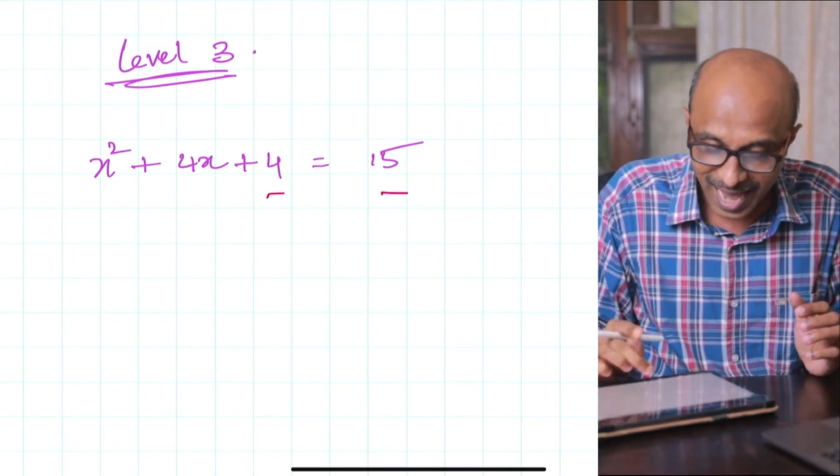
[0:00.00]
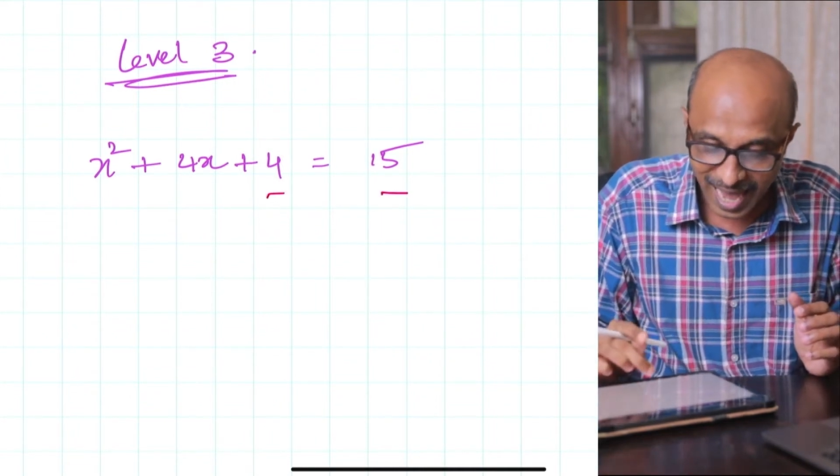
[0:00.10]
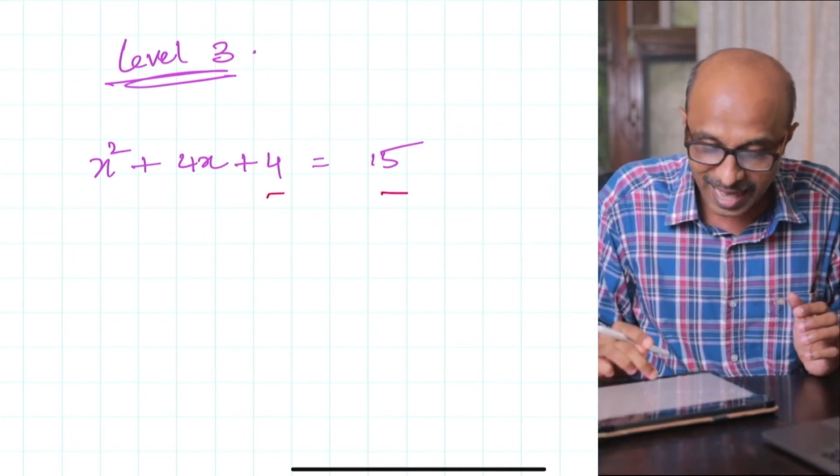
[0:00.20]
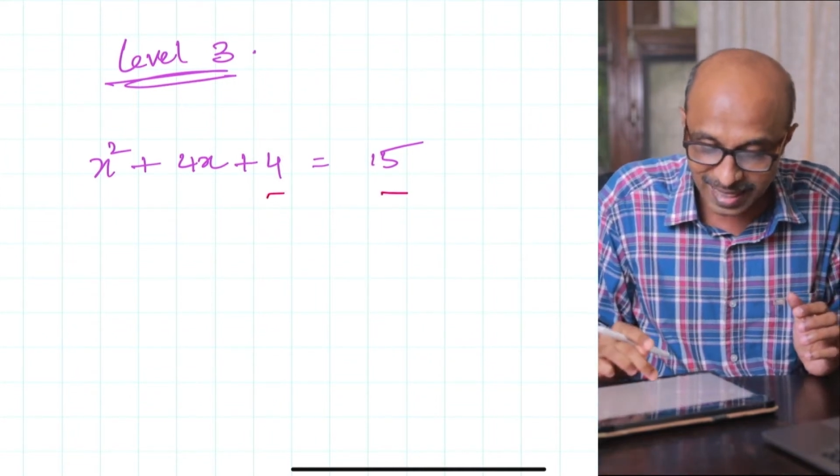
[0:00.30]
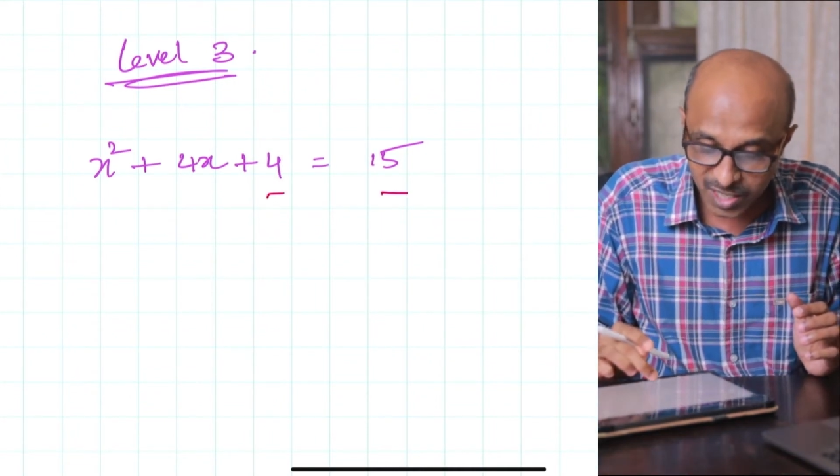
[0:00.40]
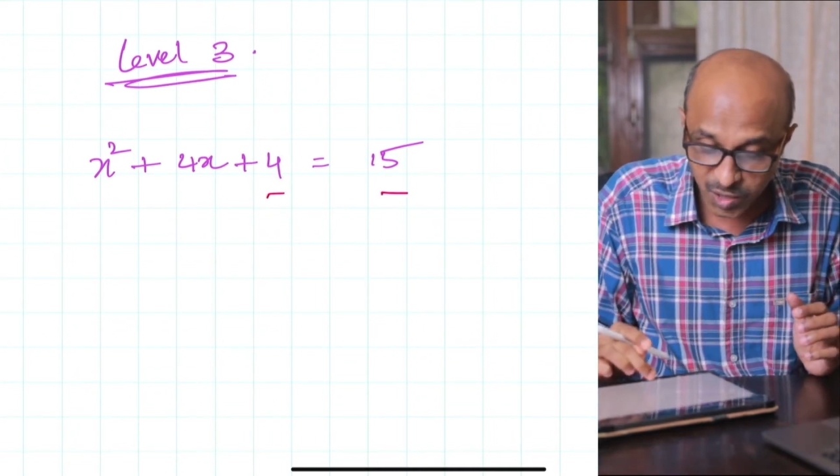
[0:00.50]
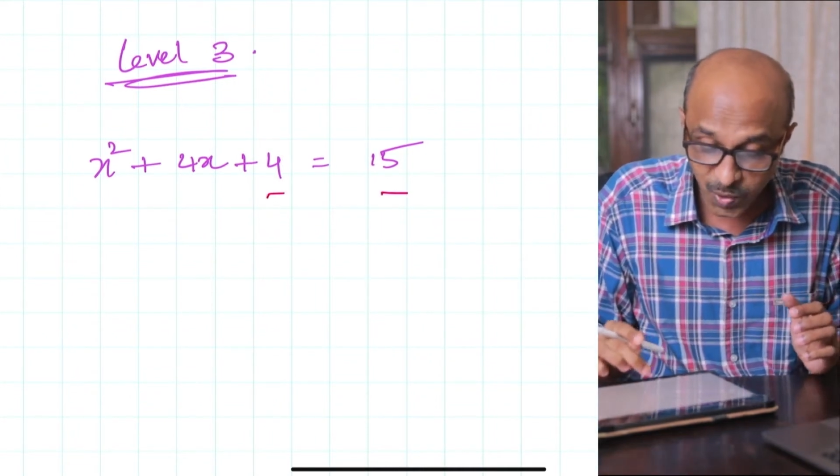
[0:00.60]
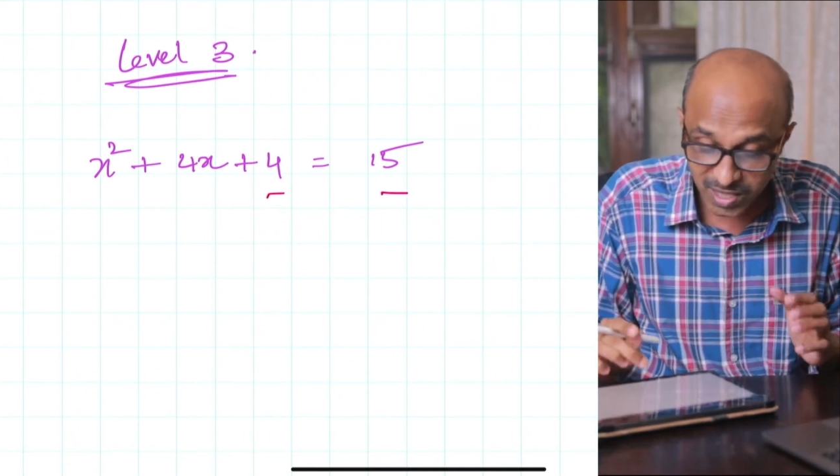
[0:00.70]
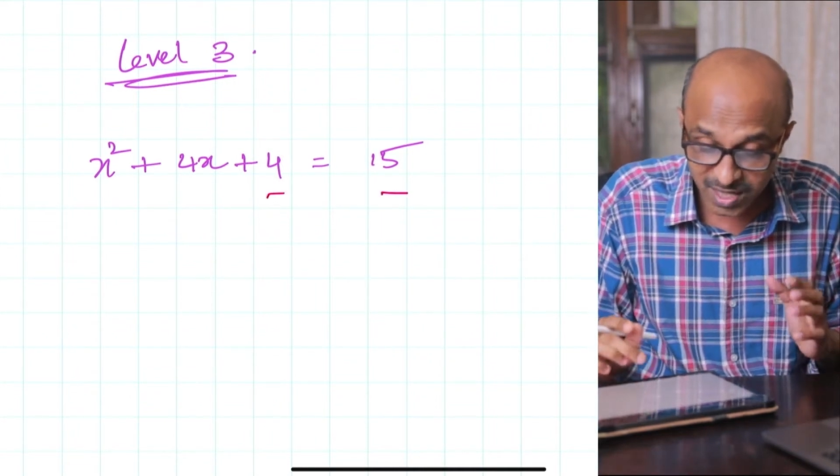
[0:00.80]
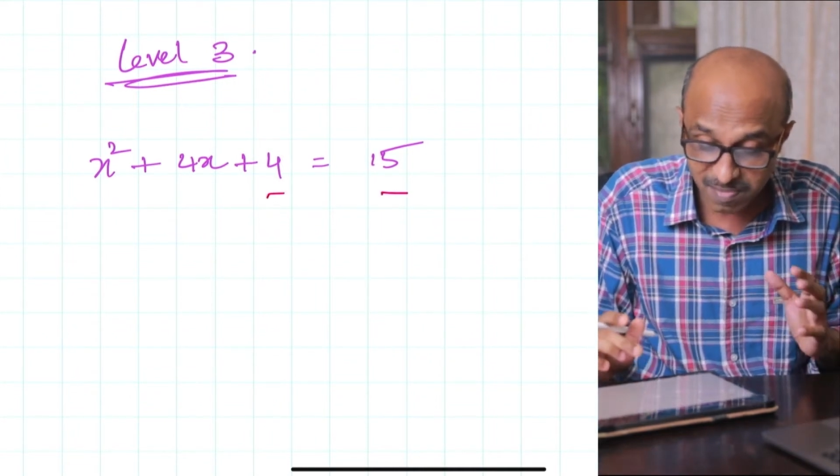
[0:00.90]
and this
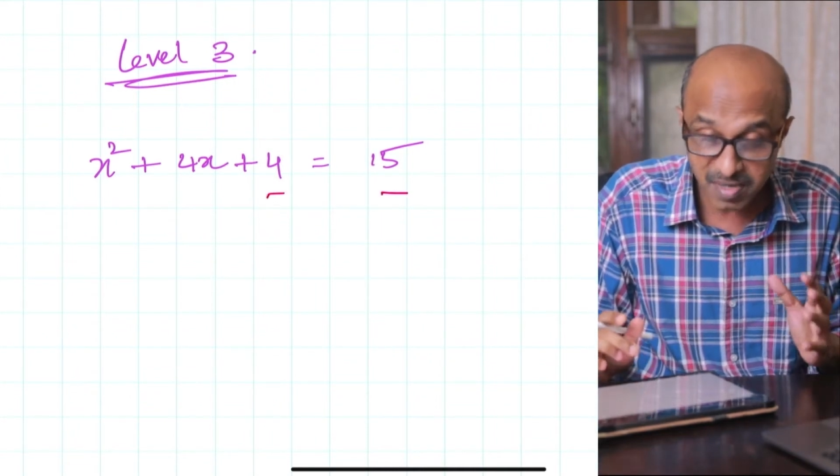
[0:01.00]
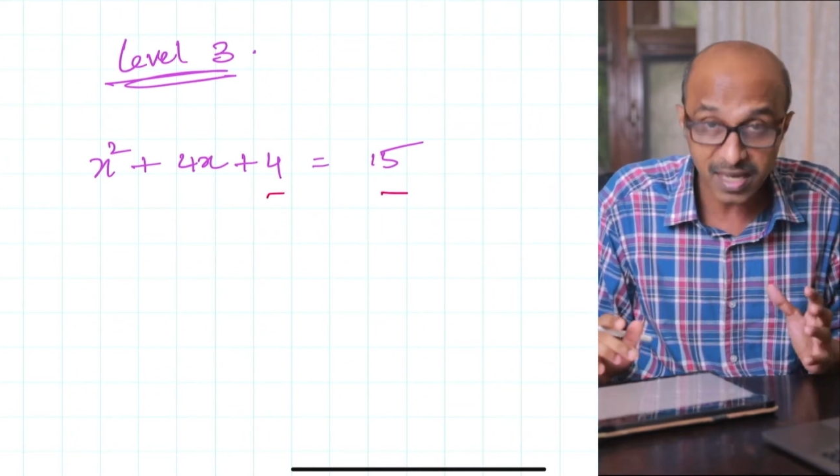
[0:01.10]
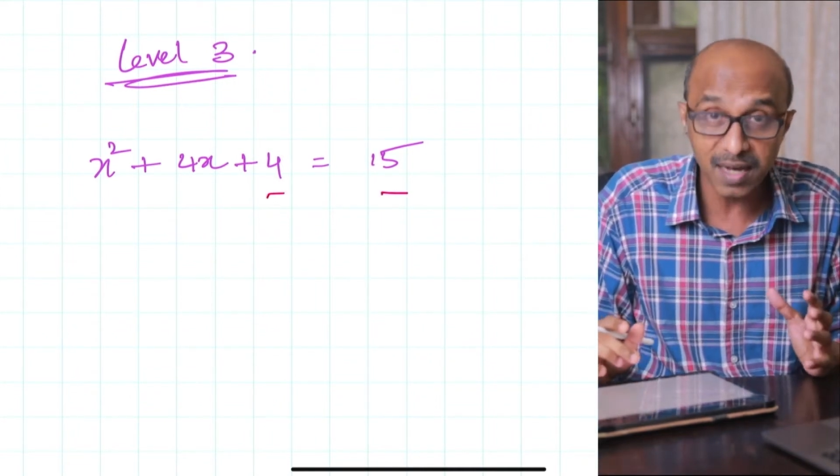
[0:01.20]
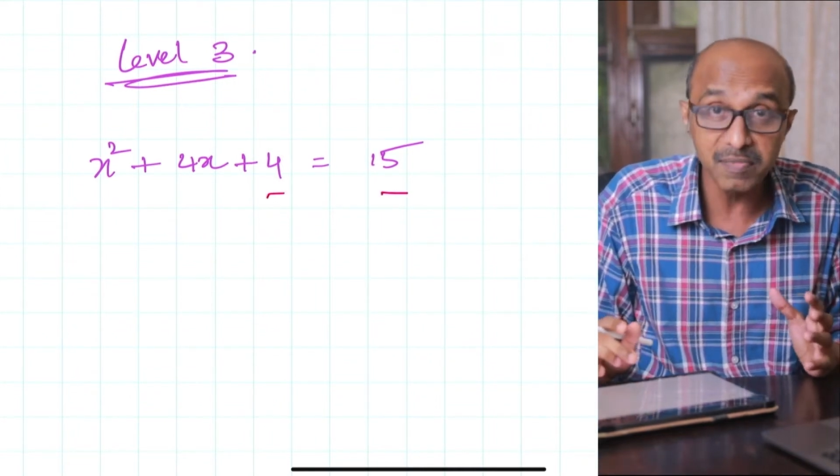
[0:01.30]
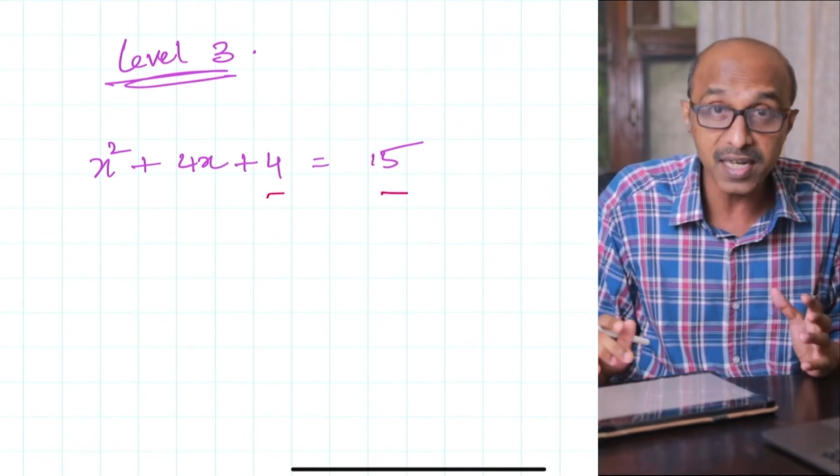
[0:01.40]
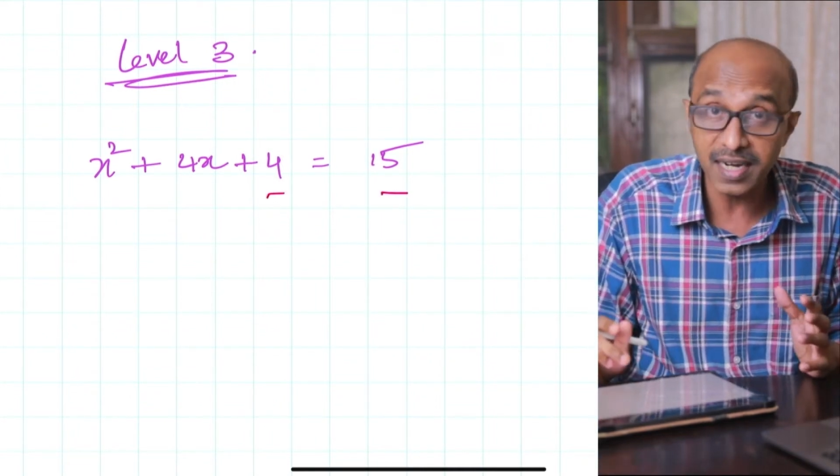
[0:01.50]
question becomes